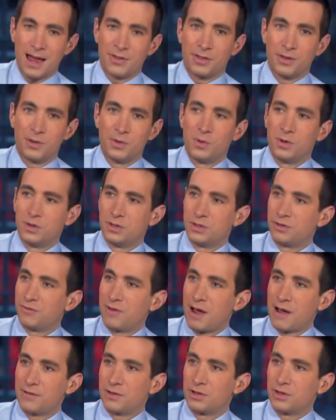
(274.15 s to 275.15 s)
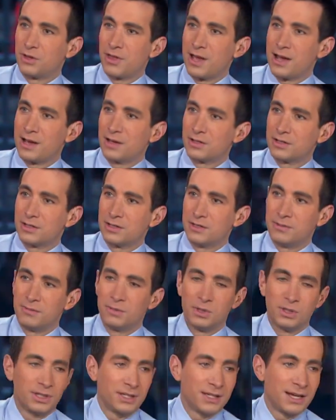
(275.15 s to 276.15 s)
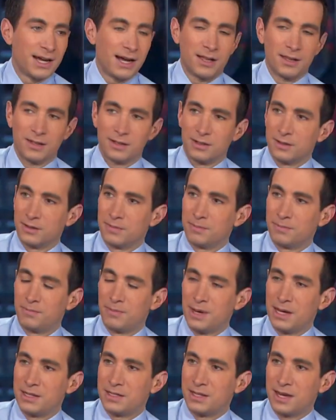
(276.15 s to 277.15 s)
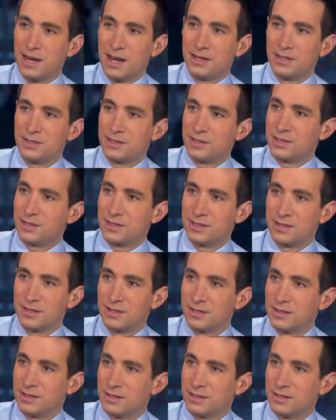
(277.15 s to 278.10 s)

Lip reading: Cathie Woods $500,000 million base case